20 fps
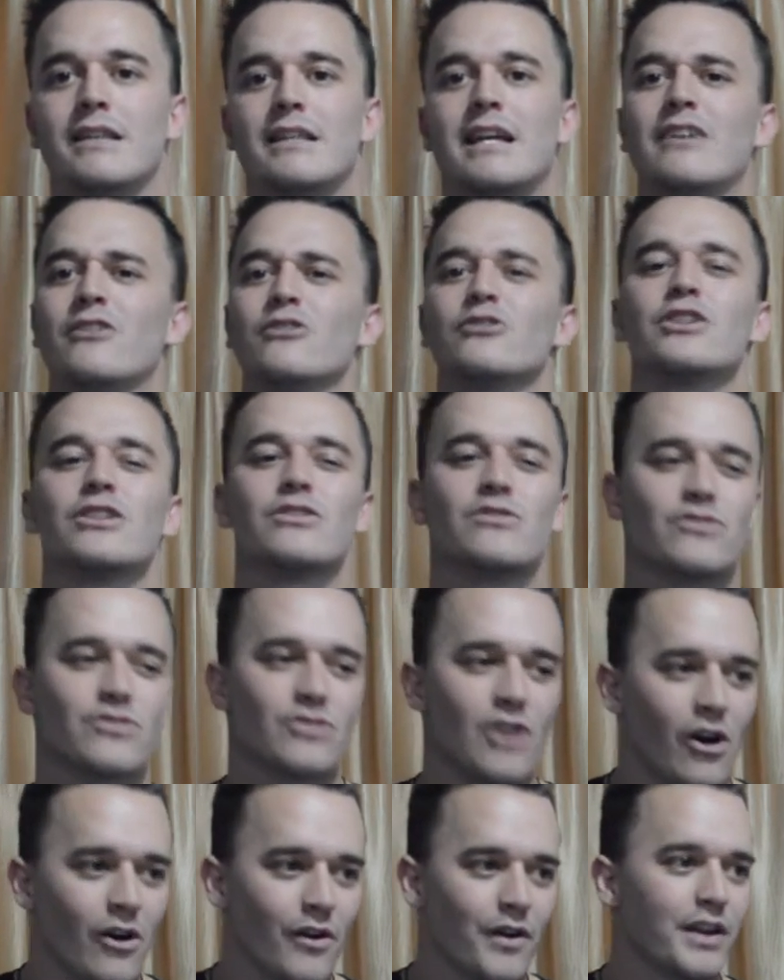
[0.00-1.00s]
that you're just
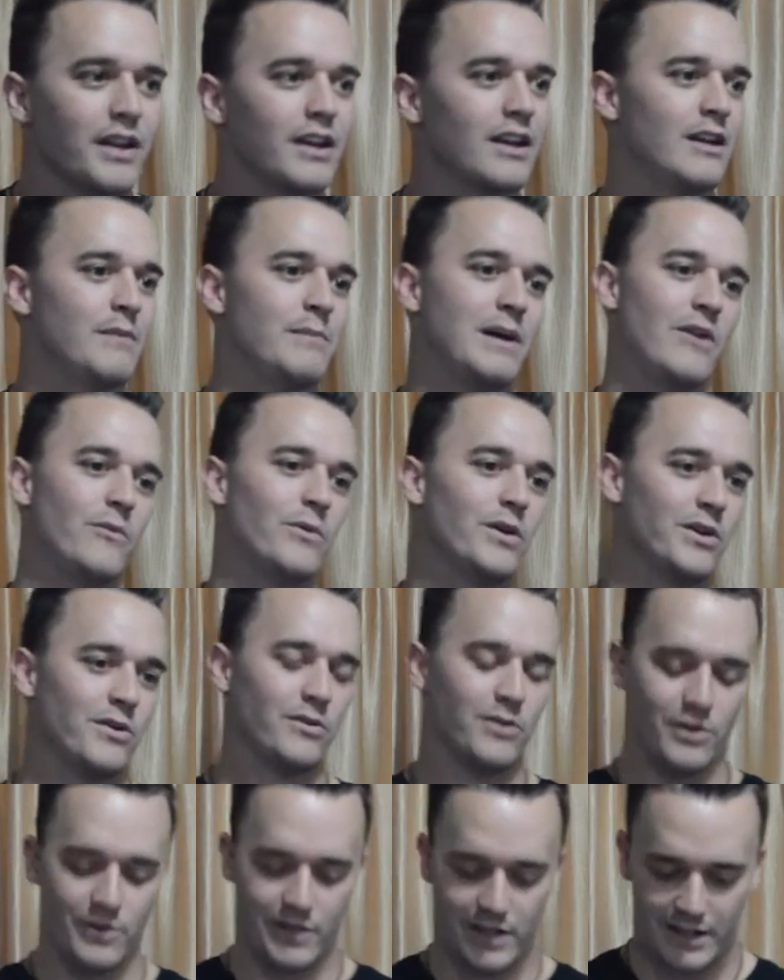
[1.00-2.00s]
sorry about what
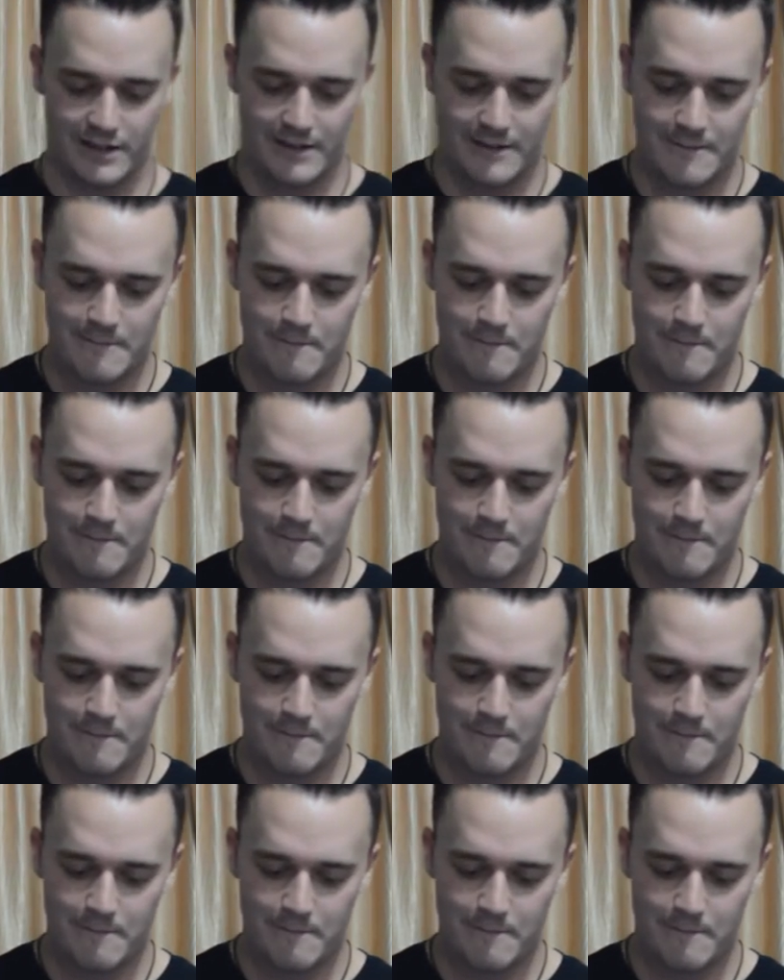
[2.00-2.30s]
you're doing.